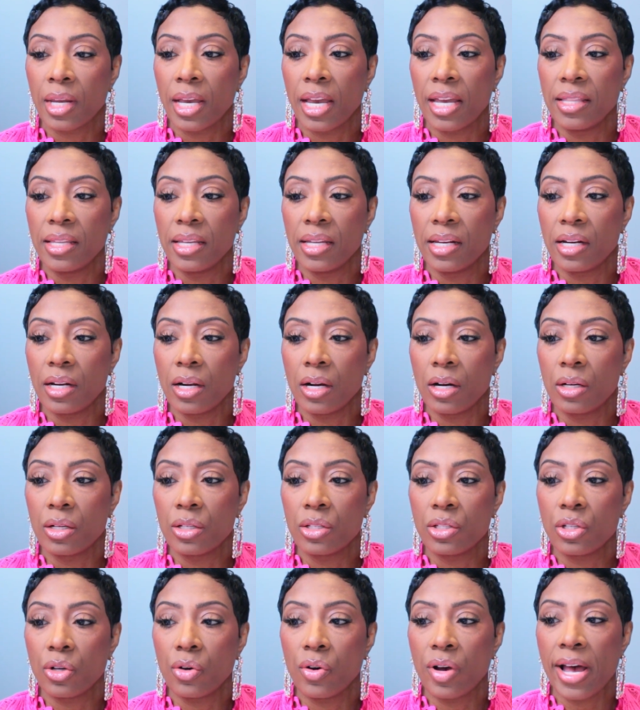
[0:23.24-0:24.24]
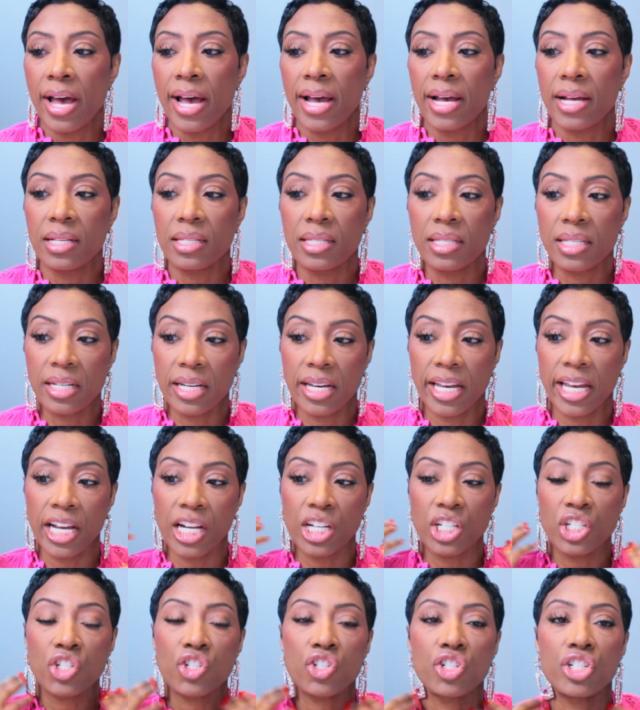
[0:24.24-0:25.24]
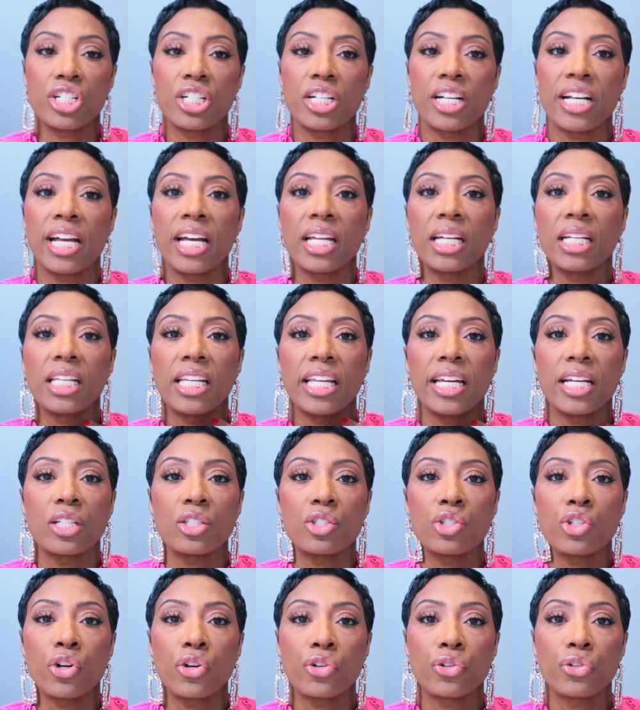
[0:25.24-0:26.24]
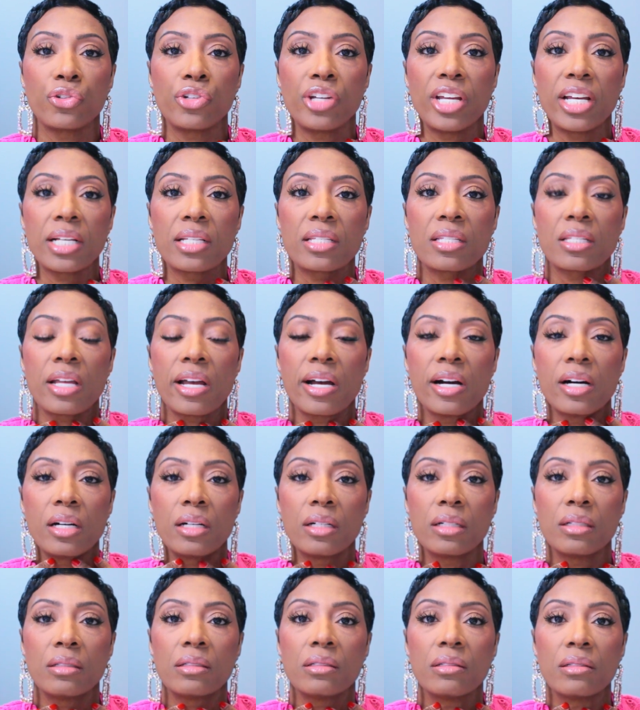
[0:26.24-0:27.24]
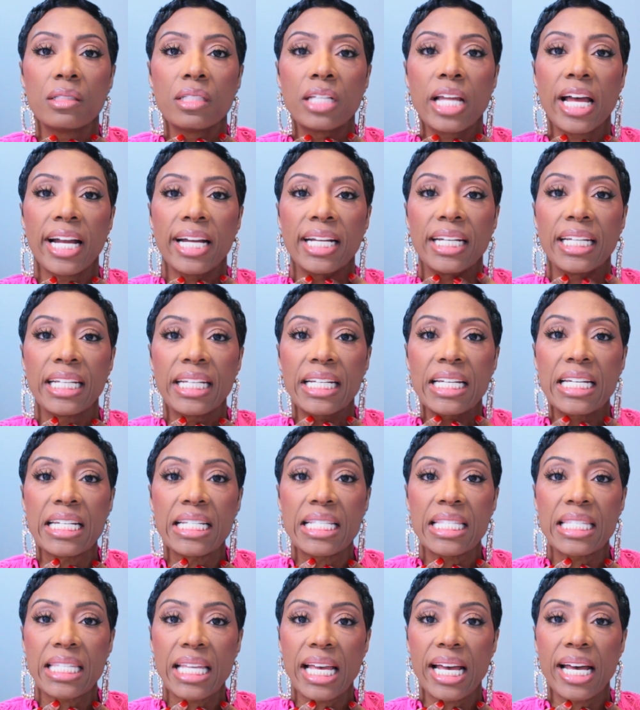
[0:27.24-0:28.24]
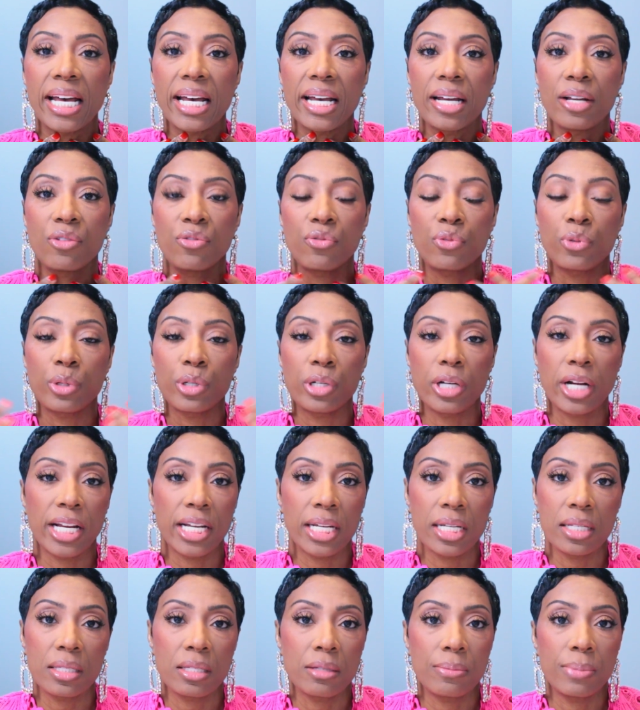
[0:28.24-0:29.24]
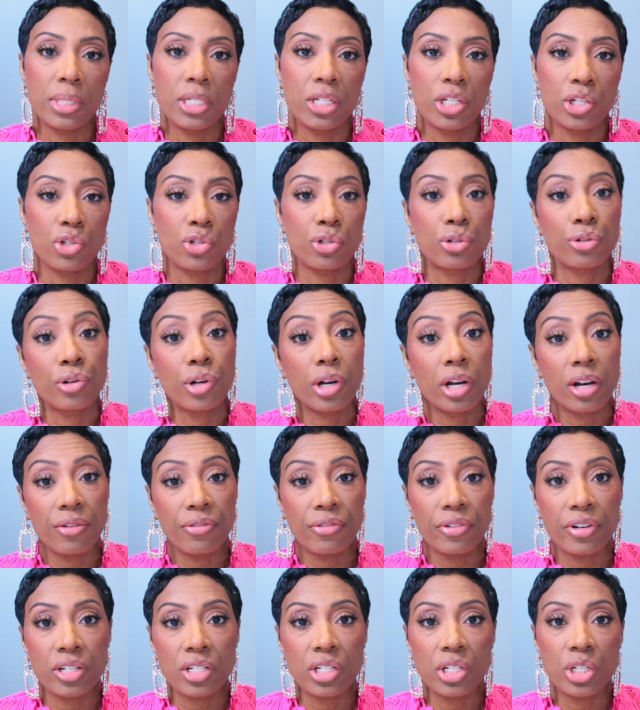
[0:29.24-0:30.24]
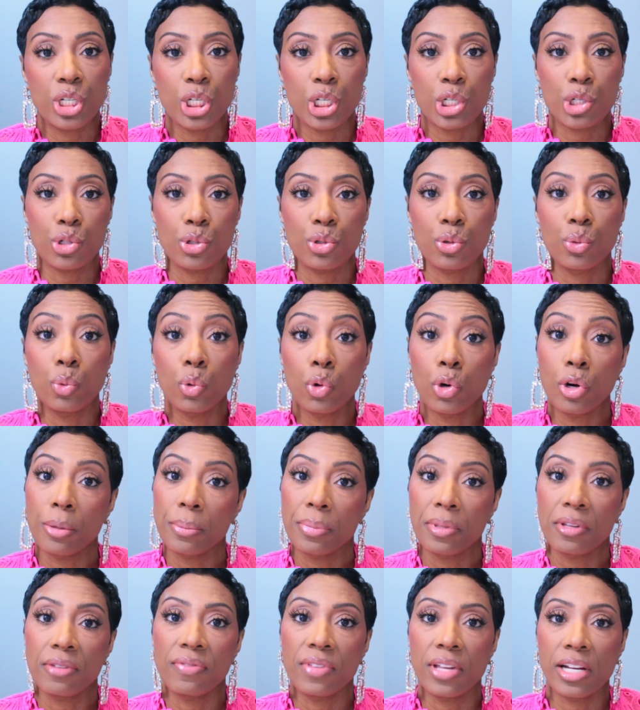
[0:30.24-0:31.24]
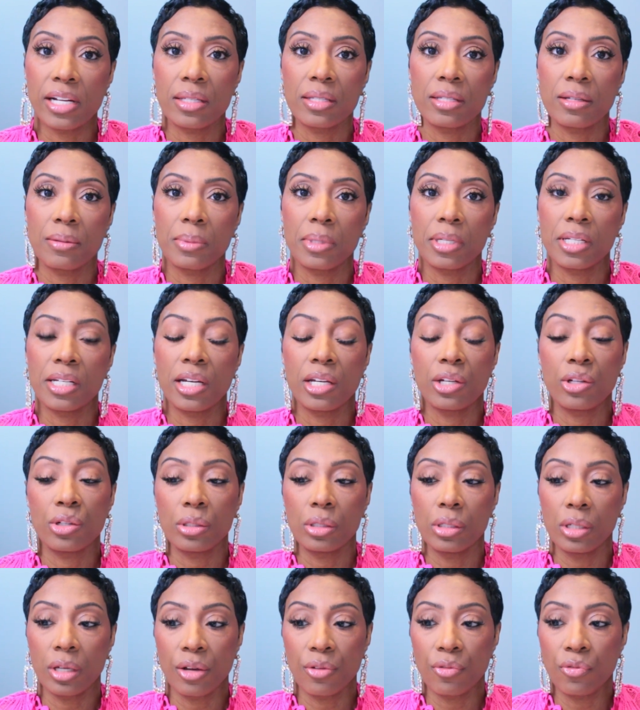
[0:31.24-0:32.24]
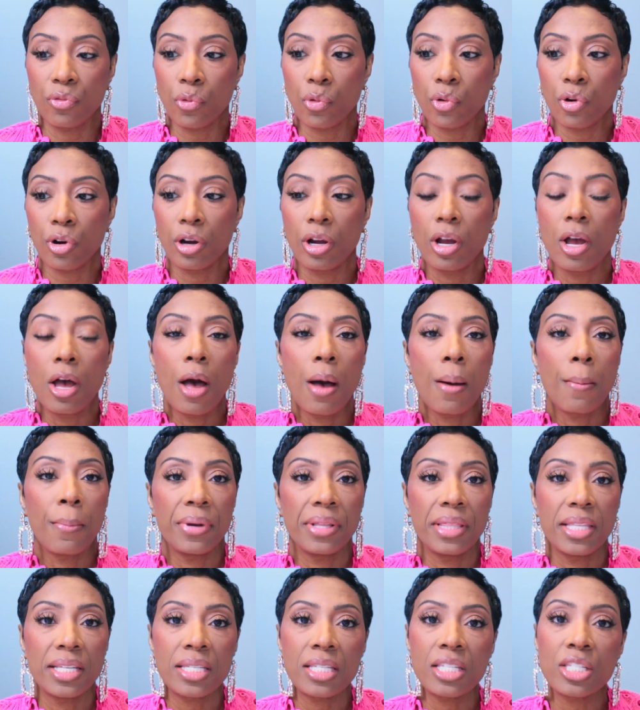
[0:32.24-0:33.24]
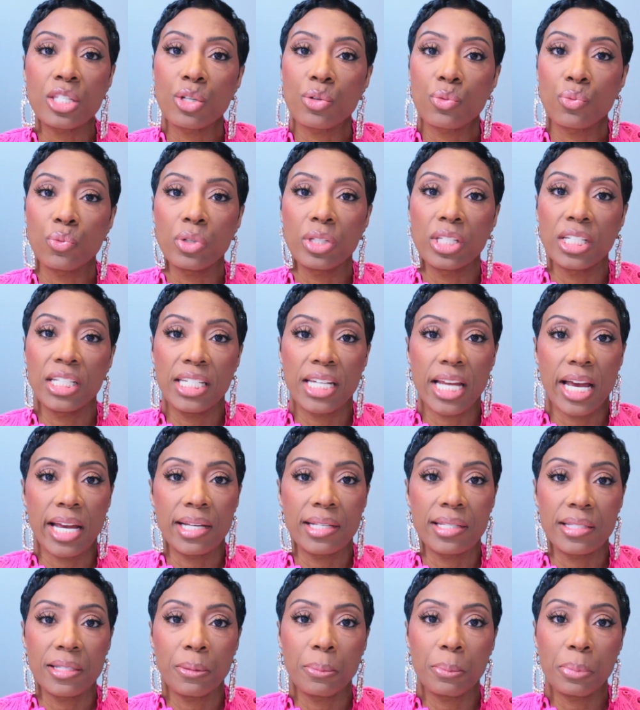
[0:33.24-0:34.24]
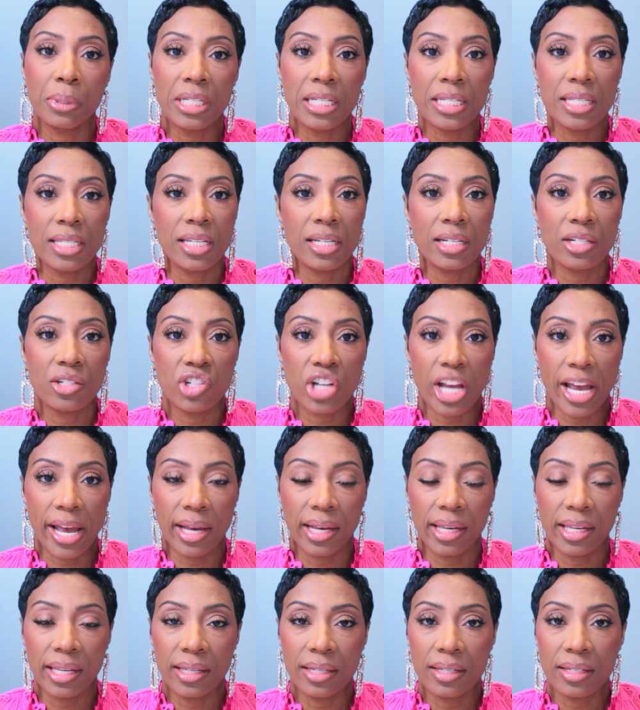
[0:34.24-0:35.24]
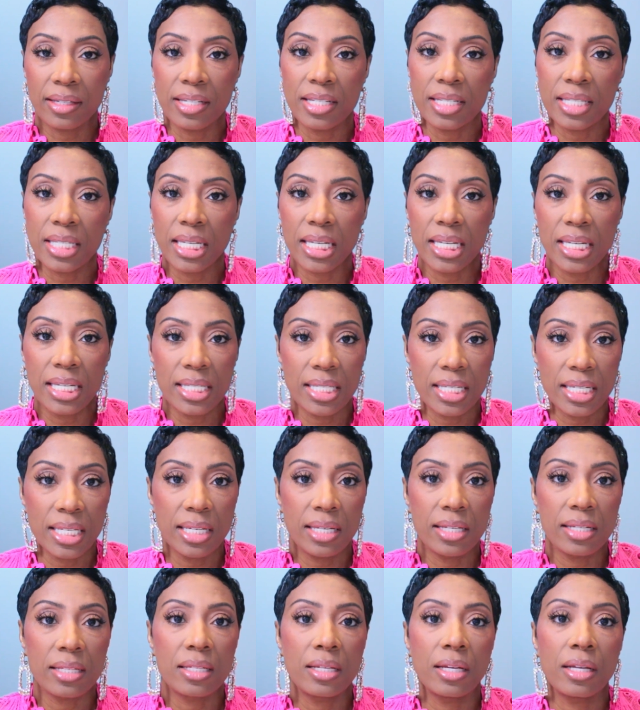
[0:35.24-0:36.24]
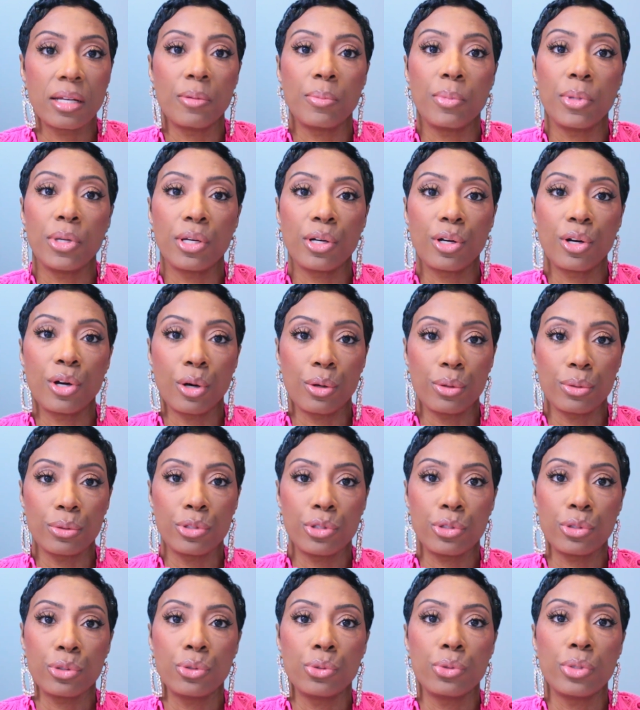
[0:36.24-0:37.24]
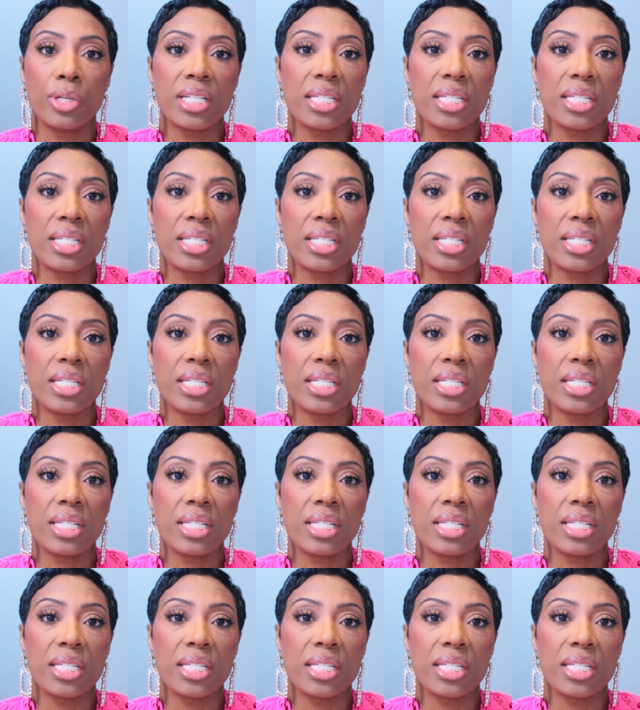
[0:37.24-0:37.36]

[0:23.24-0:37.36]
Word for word: And then it also has the extra kind of like turtleneck style lining inside for, I guess, some additional coverage, additional warmth if that's something that you're looking for. But this is a really nice, simplistic jacket. It's easy, it's going to be a go to.